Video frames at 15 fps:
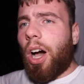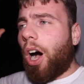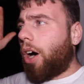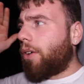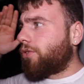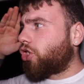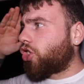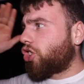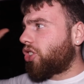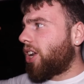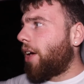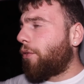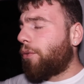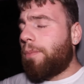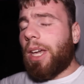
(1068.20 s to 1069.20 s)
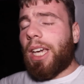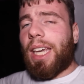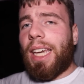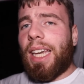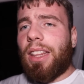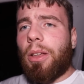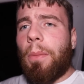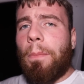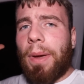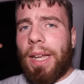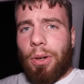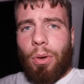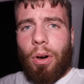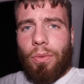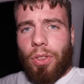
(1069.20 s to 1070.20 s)
I've just left Mickey in the
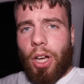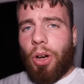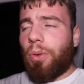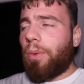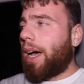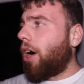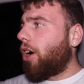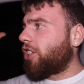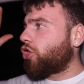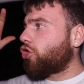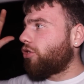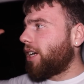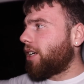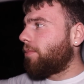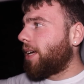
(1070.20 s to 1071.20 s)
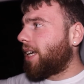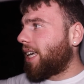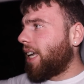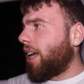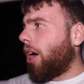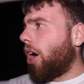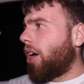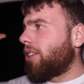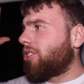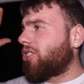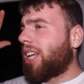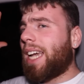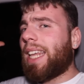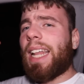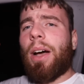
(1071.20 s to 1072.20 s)
middle of nowhere. I tricked Mickey
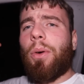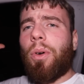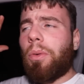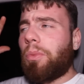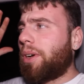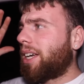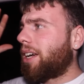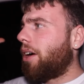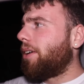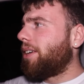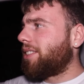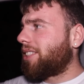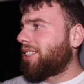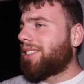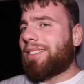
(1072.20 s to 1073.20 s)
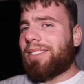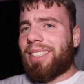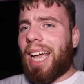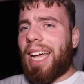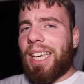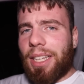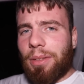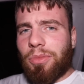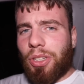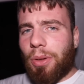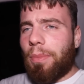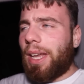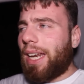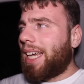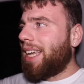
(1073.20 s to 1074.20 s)
saying that we're going to take him
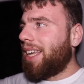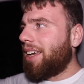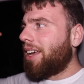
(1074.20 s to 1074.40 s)
to Minnie.